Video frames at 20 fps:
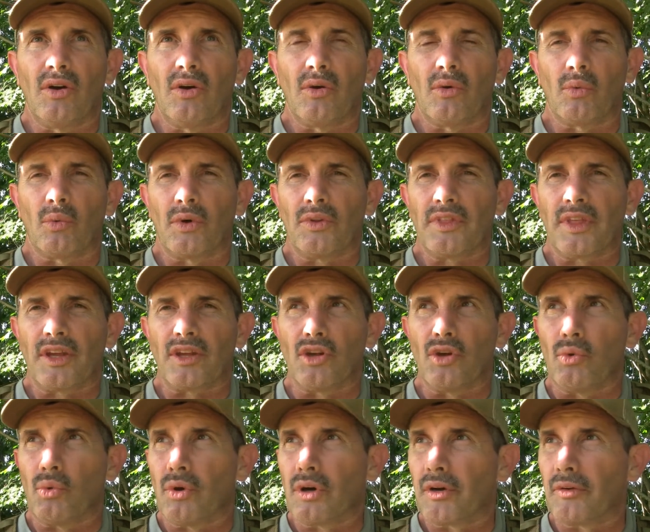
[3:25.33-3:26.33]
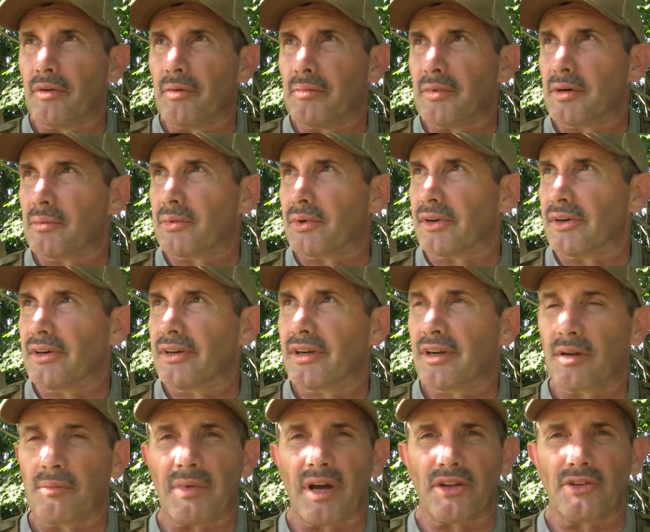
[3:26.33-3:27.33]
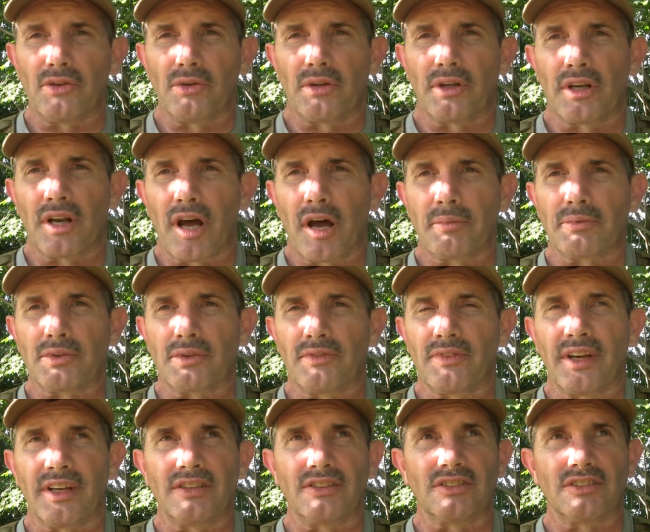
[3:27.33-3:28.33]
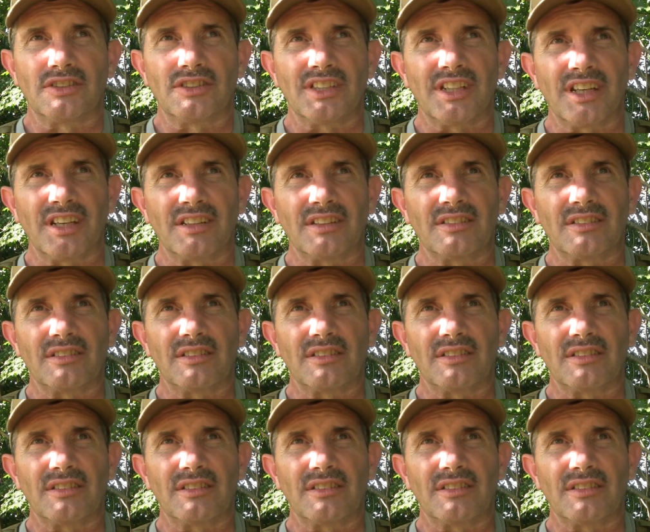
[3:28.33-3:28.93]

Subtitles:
One thing you want to remember about doing an observation set